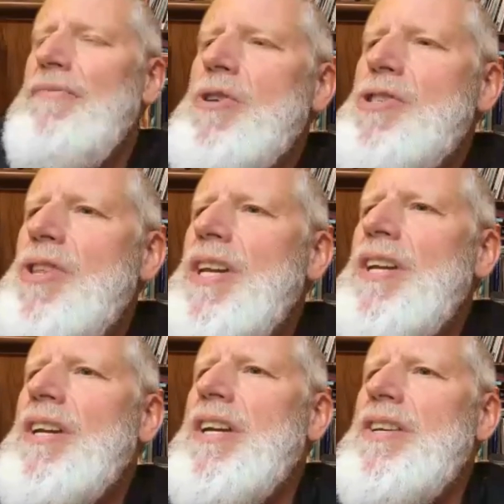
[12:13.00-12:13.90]
the first
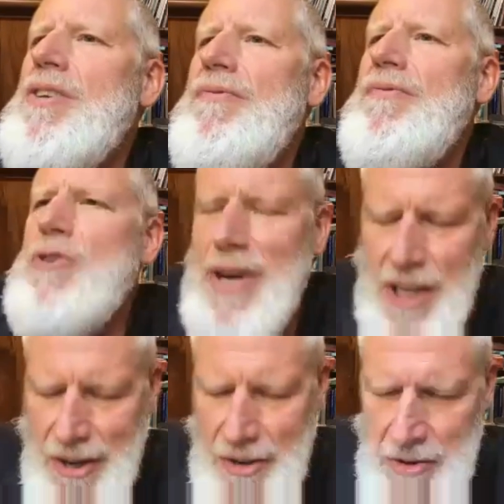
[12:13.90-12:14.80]
thing is if you are
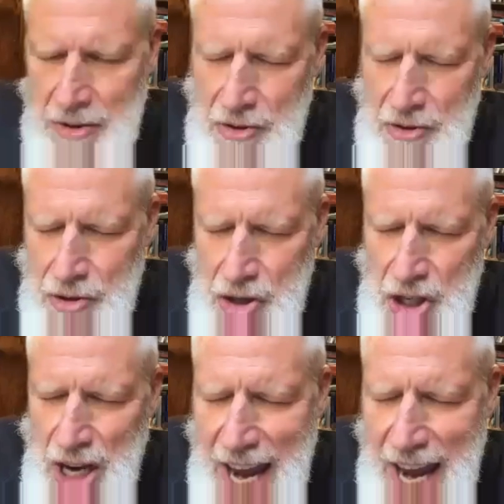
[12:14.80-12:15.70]
going to
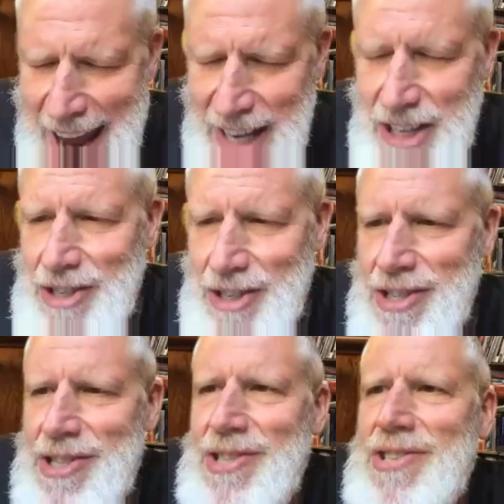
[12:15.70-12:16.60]

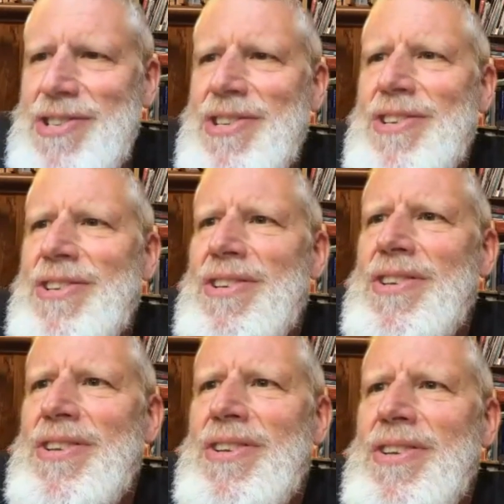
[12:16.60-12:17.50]
tax,
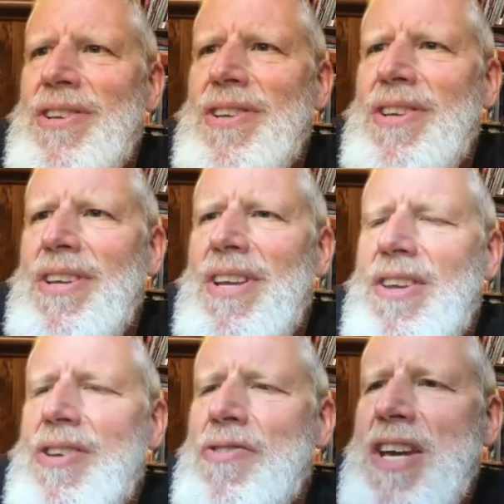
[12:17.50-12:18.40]

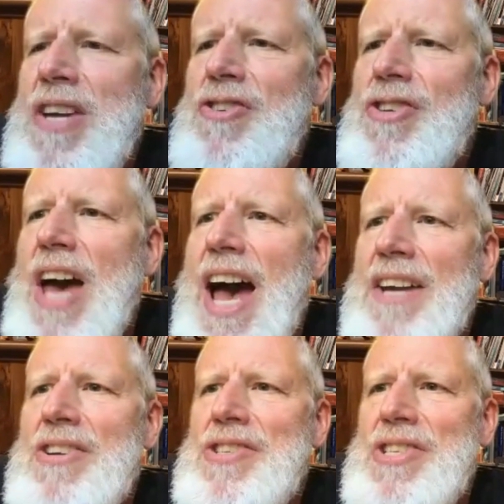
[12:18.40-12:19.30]
you need to
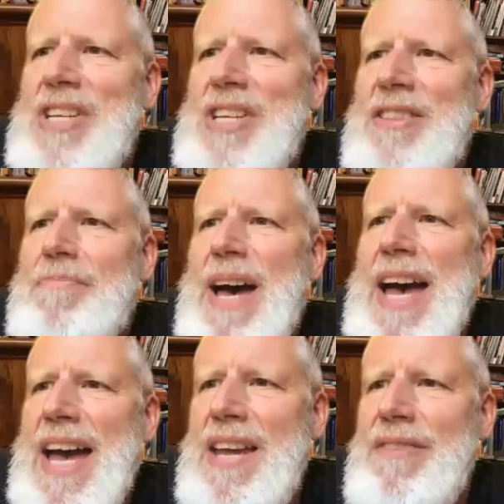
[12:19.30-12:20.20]
understand the
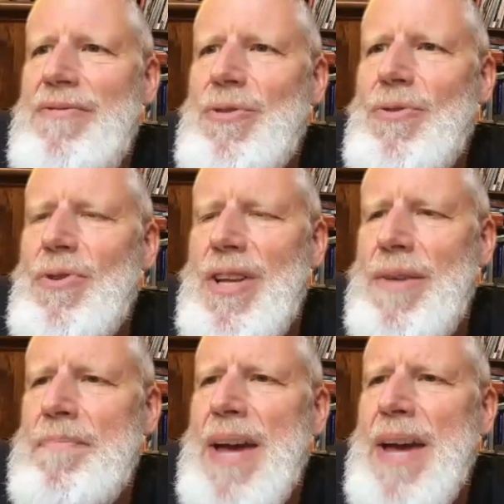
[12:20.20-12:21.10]
behavioral
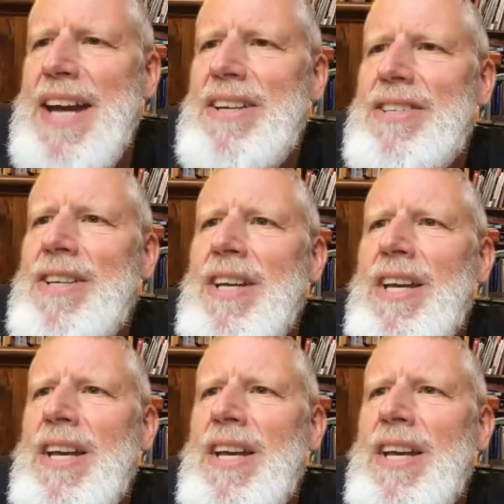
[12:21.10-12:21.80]
impact.